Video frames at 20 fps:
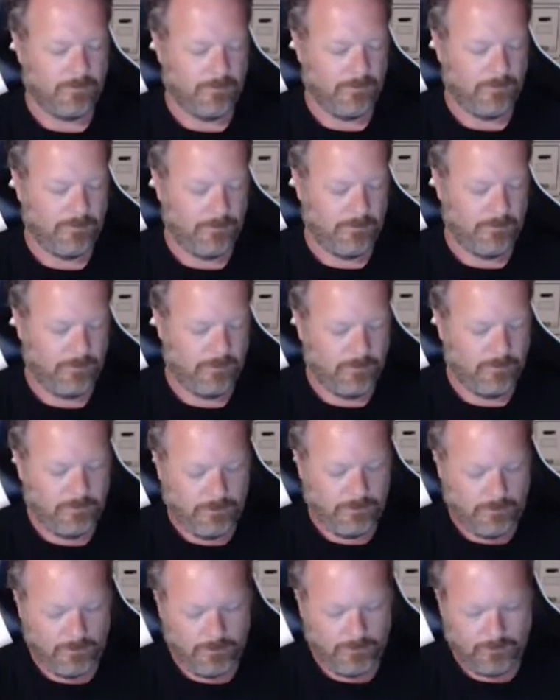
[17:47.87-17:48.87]

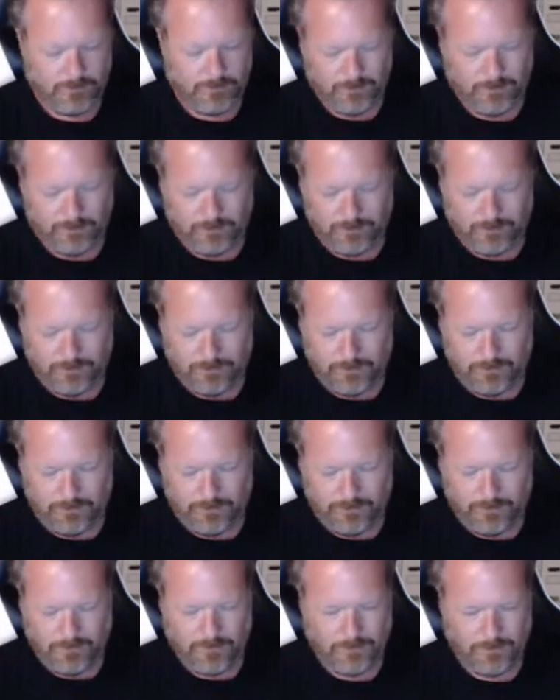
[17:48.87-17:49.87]

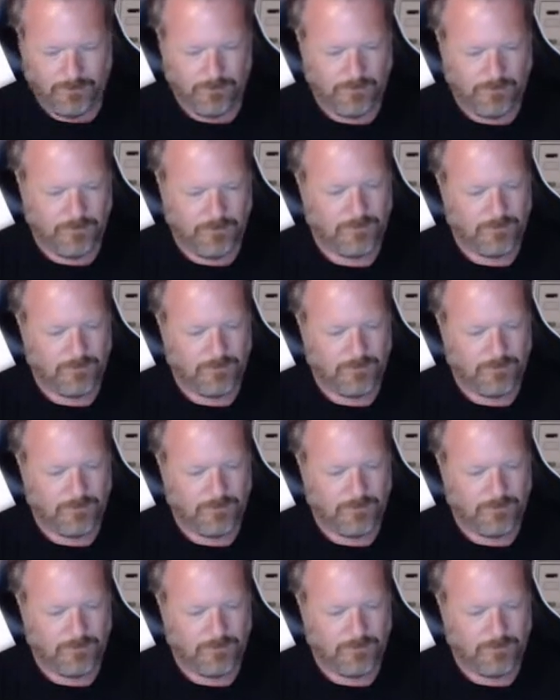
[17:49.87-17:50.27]
No words are spoken by the person on screen.